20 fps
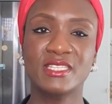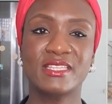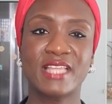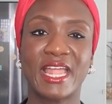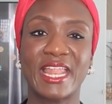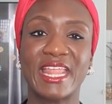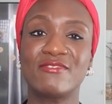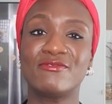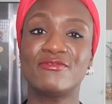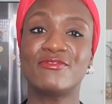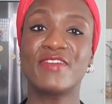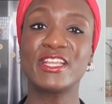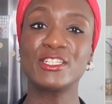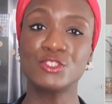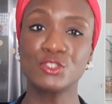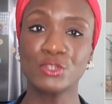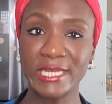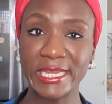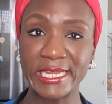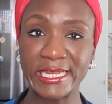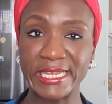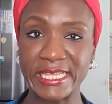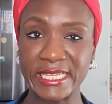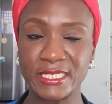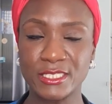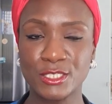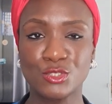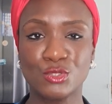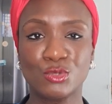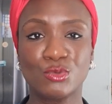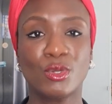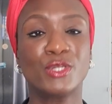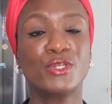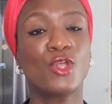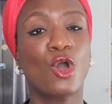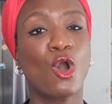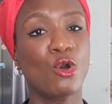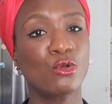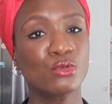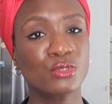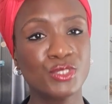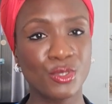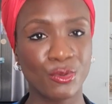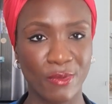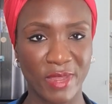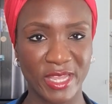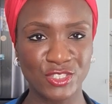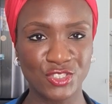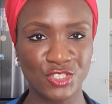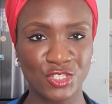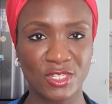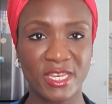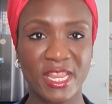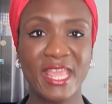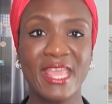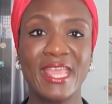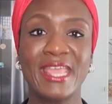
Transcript: that eventually leads to an alteration